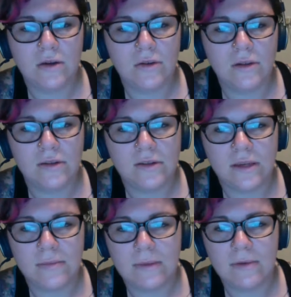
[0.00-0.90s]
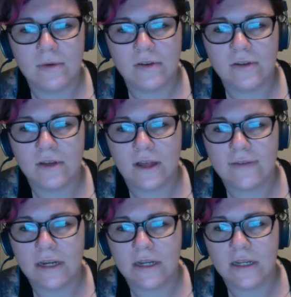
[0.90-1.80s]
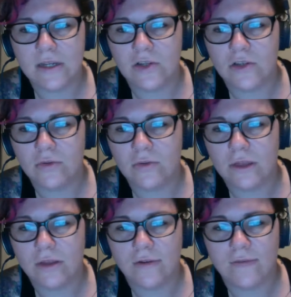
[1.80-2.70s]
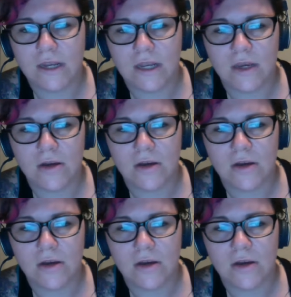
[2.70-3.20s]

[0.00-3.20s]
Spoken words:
It looks like maybe we're still having an issue with your video.